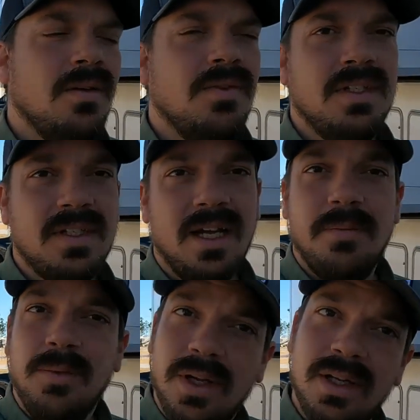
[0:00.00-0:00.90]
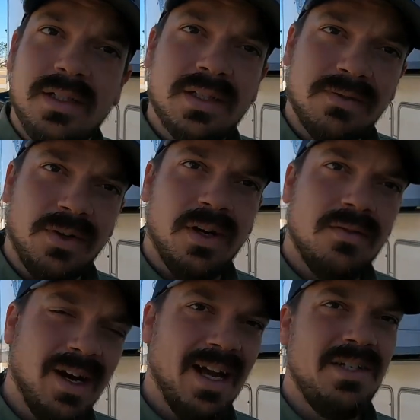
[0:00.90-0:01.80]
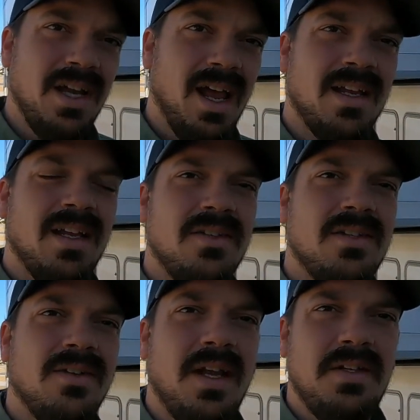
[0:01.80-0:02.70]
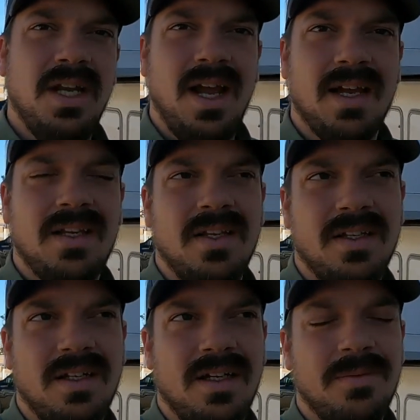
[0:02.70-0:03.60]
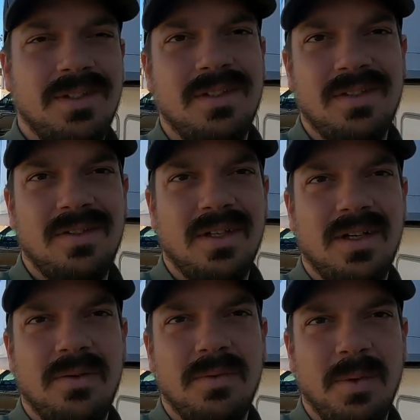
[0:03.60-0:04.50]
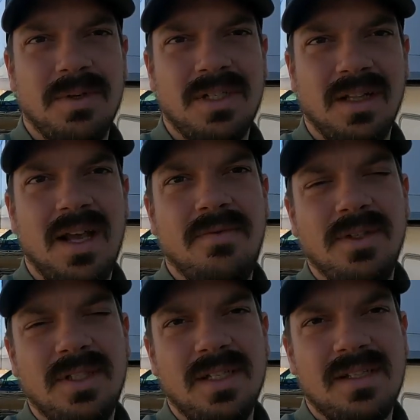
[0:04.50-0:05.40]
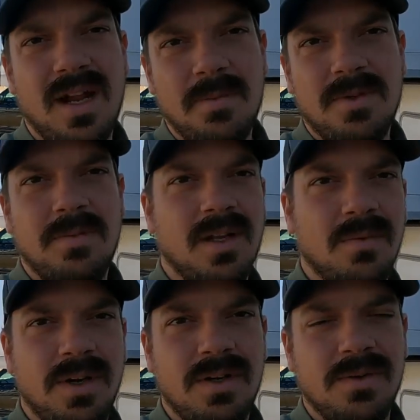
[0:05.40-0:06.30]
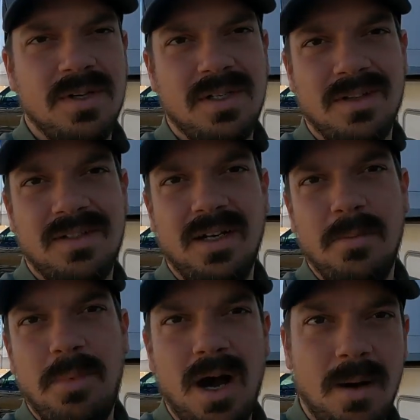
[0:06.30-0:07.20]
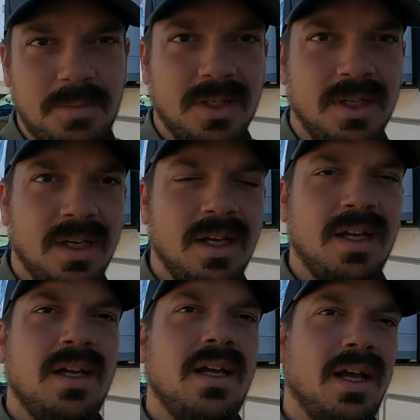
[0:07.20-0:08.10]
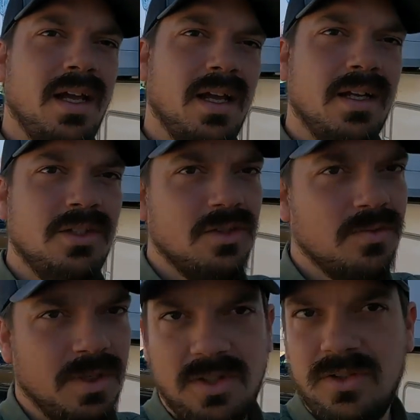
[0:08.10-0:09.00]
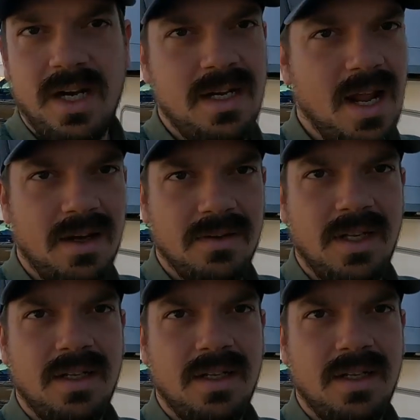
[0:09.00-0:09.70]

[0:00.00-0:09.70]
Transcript: This time, it's the front right jack. So that jack, when we went to level it this time, it was making a weird noise, and all of a sudden it popped and just went straight down.